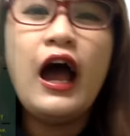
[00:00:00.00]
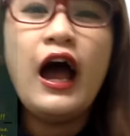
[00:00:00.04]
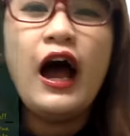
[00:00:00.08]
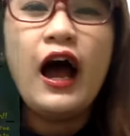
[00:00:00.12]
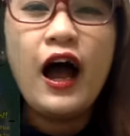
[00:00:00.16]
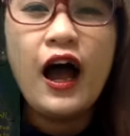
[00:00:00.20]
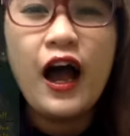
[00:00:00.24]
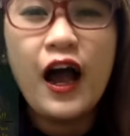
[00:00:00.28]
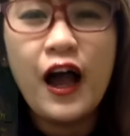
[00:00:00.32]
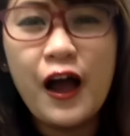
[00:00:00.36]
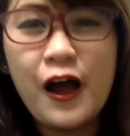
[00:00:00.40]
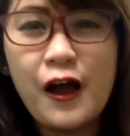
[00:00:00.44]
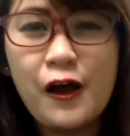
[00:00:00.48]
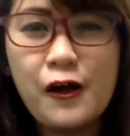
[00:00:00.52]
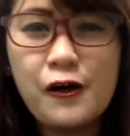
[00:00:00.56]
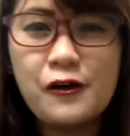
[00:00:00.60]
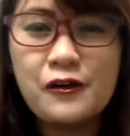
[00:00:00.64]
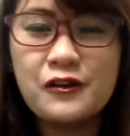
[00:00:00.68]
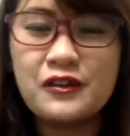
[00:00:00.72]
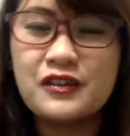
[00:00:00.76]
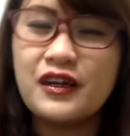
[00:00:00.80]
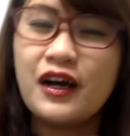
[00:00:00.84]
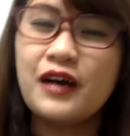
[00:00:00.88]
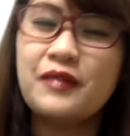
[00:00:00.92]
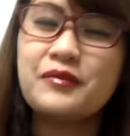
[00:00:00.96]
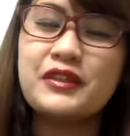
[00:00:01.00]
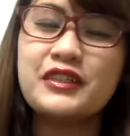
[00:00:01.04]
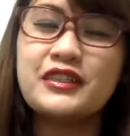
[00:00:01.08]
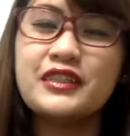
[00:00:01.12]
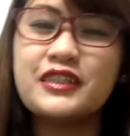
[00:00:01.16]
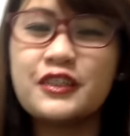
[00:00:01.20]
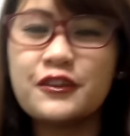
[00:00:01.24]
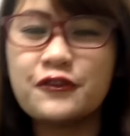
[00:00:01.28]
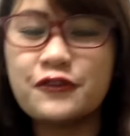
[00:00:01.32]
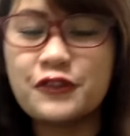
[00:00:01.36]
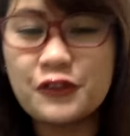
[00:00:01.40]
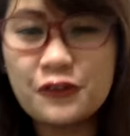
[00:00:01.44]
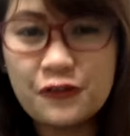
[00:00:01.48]
how I'm gonna
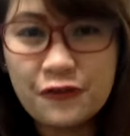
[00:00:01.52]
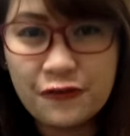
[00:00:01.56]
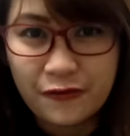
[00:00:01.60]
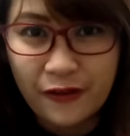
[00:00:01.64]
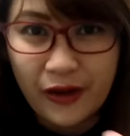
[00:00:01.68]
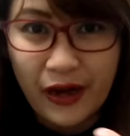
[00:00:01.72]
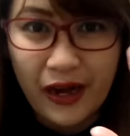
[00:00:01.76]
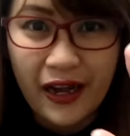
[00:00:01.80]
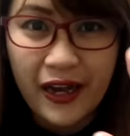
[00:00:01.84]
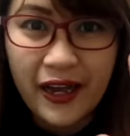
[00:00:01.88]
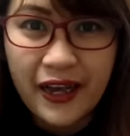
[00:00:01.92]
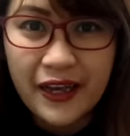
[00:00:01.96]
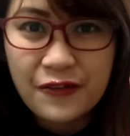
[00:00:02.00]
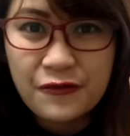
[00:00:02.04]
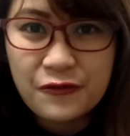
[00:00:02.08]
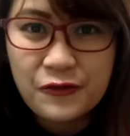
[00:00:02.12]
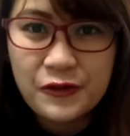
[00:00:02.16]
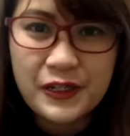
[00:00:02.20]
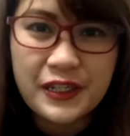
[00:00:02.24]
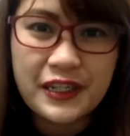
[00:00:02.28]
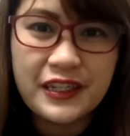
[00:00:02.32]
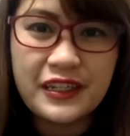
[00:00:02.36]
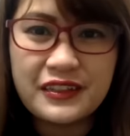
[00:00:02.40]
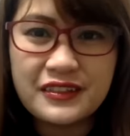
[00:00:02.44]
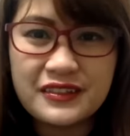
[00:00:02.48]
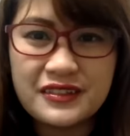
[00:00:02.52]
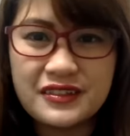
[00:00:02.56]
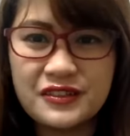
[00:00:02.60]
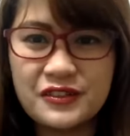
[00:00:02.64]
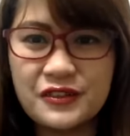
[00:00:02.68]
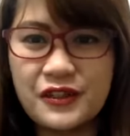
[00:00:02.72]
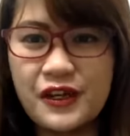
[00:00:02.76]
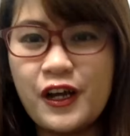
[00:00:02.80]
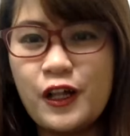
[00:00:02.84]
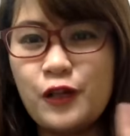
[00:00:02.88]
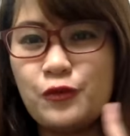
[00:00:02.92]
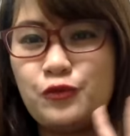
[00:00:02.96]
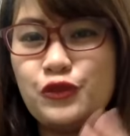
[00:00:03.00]
give you 5 ways to
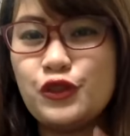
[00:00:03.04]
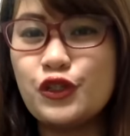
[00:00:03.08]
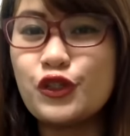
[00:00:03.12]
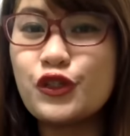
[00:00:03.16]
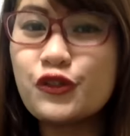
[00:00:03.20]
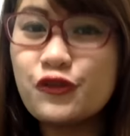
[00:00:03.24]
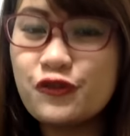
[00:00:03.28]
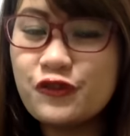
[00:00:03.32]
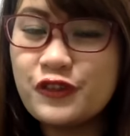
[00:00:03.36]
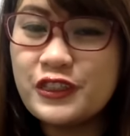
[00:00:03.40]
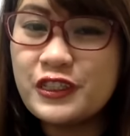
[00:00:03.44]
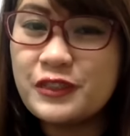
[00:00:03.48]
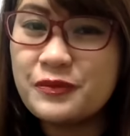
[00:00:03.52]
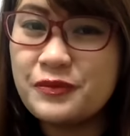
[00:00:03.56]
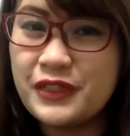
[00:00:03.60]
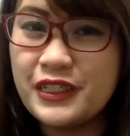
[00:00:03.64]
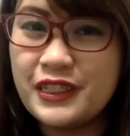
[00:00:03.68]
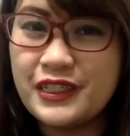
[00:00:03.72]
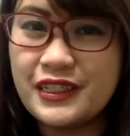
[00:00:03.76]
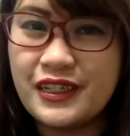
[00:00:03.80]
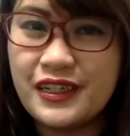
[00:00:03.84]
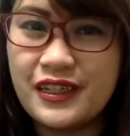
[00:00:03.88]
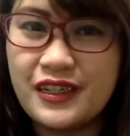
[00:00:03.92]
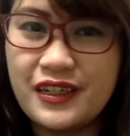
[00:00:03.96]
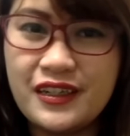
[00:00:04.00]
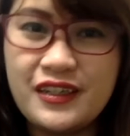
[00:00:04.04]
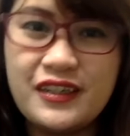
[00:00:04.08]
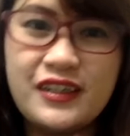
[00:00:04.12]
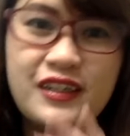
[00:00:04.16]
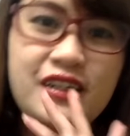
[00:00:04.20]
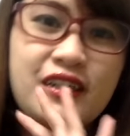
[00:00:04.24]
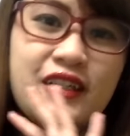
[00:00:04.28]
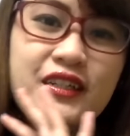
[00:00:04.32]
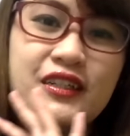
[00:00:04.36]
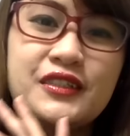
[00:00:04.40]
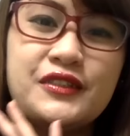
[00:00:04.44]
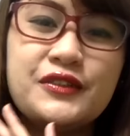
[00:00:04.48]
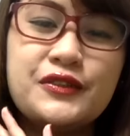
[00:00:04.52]
help your Filipina
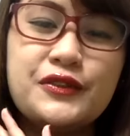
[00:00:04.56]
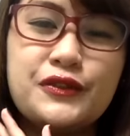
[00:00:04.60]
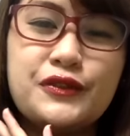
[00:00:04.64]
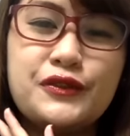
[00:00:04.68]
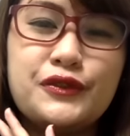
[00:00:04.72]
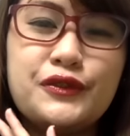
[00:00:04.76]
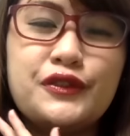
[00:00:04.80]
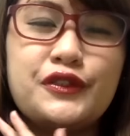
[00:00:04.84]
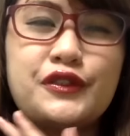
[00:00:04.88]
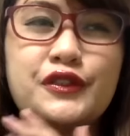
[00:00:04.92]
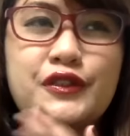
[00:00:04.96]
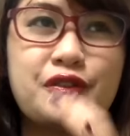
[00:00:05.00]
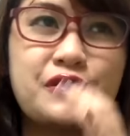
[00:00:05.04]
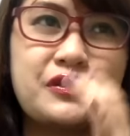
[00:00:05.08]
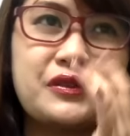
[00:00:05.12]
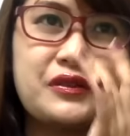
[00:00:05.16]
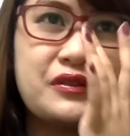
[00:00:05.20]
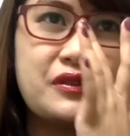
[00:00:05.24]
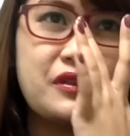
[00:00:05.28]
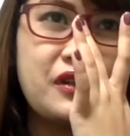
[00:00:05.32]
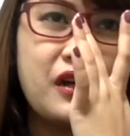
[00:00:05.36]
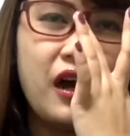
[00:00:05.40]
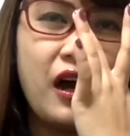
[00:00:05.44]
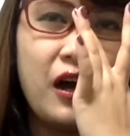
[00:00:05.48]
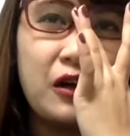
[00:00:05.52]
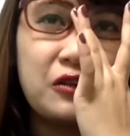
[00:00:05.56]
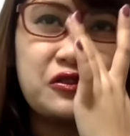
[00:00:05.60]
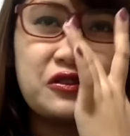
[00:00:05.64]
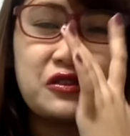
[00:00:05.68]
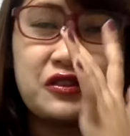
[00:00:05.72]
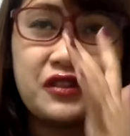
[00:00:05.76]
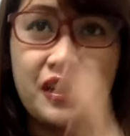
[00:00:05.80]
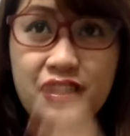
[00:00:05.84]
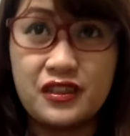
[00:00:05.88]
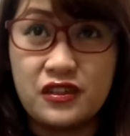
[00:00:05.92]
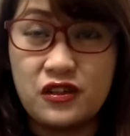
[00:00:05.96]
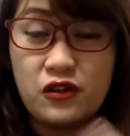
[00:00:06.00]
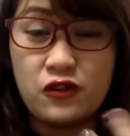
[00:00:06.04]
to, how to
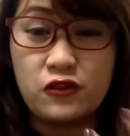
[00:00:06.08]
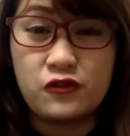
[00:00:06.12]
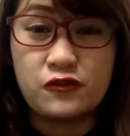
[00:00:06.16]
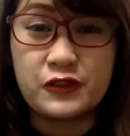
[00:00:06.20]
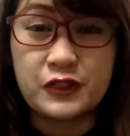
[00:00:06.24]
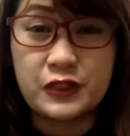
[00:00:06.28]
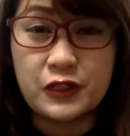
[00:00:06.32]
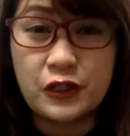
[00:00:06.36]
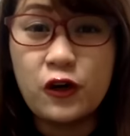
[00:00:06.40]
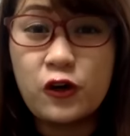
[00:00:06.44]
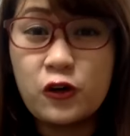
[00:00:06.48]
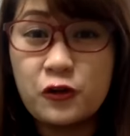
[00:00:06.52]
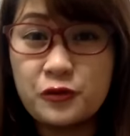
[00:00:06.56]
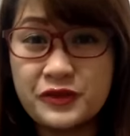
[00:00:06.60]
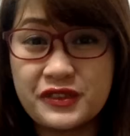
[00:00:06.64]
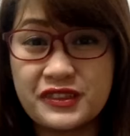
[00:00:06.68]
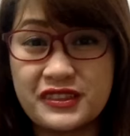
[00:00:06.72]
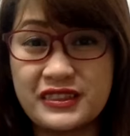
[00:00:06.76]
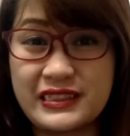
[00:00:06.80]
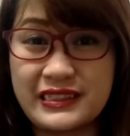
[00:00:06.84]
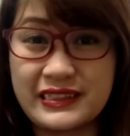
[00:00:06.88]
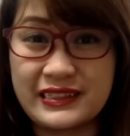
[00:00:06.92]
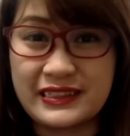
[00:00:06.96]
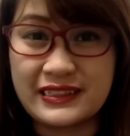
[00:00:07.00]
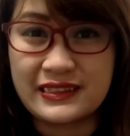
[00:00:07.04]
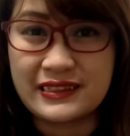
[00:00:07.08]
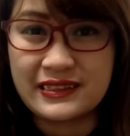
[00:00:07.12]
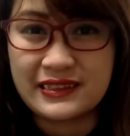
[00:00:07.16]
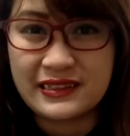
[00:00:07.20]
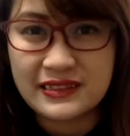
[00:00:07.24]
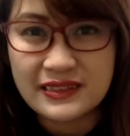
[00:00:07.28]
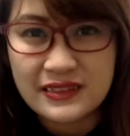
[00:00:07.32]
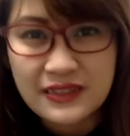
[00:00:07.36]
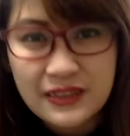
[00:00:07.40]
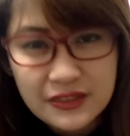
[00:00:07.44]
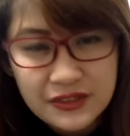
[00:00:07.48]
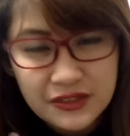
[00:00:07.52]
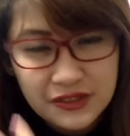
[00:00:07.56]
get over
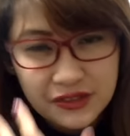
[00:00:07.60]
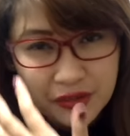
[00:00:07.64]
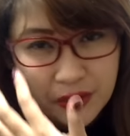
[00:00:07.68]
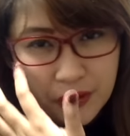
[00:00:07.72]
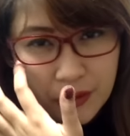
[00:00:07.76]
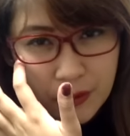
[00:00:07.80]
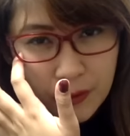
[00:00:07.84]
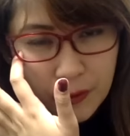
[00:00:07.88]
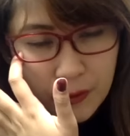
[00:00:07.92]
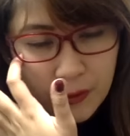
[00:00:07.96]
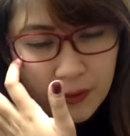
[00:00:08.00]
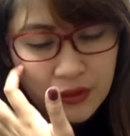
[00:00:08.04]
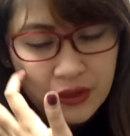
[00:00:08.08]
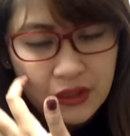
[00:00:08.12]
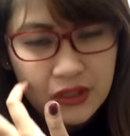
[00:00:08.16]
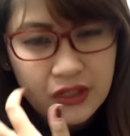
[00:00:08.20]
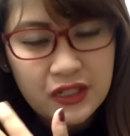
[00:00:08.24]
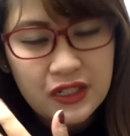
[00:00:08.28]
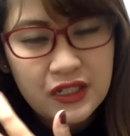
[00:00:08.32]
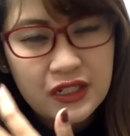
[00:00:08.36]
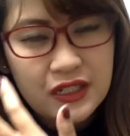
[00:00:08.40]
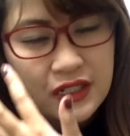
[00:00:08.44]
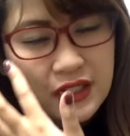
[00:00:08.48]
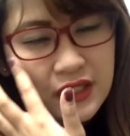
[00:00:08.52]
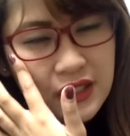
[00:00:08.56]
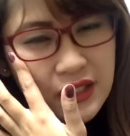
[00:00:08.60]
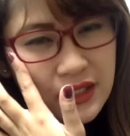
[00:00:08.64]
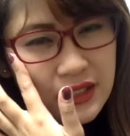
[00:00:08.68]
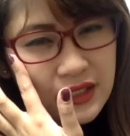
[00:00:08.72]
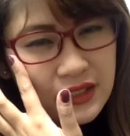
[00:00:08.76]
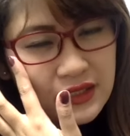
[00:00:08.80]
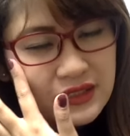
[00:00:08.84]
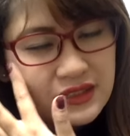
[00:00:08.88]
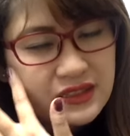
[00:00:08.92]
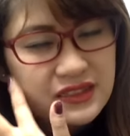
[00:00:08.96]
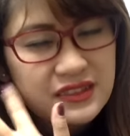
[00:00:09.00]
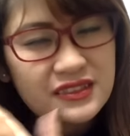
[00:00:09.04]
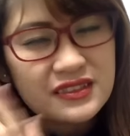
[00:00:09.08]
homesickness. So
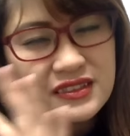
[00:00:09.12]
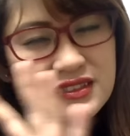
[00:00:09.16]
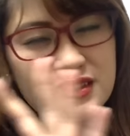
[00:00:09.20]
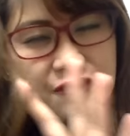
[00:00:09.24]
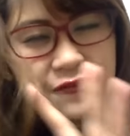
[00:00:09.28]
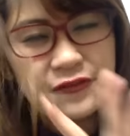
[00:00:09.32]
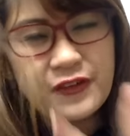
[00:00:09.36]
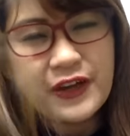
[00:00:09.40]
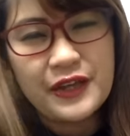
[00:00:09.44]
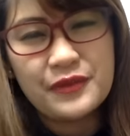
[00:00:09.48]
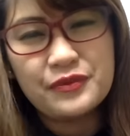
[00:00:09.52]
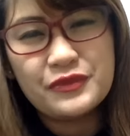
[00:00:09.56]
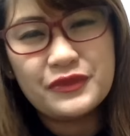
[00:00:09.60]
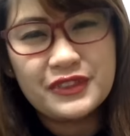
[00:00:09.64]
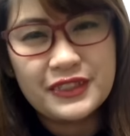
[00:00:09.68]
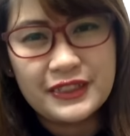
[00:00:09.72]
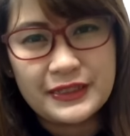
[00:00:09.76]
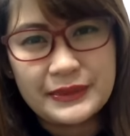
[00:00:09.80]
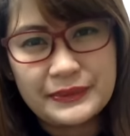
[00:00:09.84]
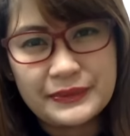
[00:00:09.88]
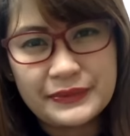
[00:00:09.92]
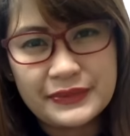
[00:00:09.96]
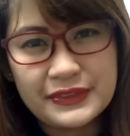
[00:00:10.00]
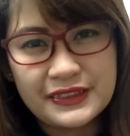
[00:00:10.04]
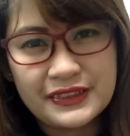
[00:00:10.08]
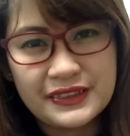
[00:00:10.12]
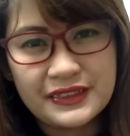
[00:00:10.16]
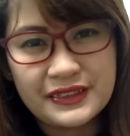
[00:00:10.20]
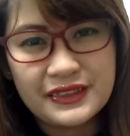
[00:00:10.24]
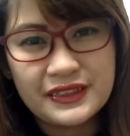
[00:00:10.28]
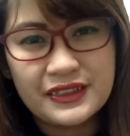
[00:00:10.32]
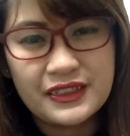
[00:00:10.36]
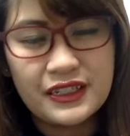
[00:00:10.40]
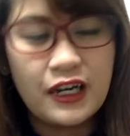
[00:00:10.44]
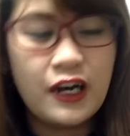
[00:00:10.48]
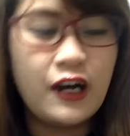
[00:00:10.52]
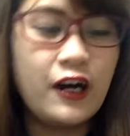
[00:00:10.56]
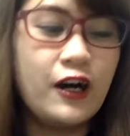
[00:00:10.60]
just 5 tips.
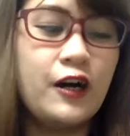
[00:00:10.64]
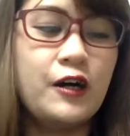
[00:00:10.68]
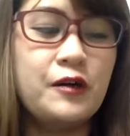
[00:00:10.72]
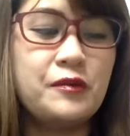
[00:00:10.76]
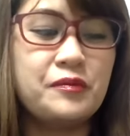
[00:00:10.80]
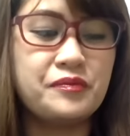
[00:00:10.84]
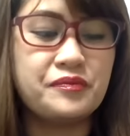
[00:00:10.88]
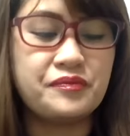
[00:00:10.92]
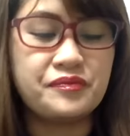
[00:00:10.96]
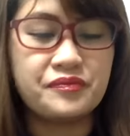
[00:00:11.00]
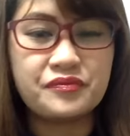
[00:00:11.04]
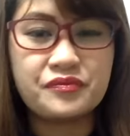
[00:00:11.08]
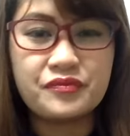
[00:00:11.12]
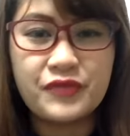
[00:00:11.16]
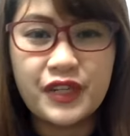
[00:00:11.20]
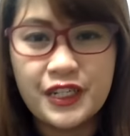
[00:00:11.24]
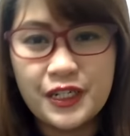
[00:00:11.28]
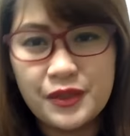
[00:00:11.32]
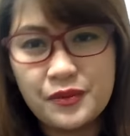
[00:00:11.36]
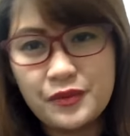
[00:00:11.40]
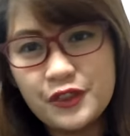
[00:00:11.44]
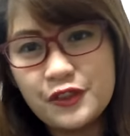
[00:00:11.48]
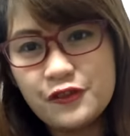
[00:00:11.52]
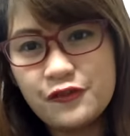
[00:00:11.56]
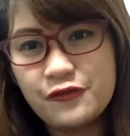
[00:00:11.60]
My number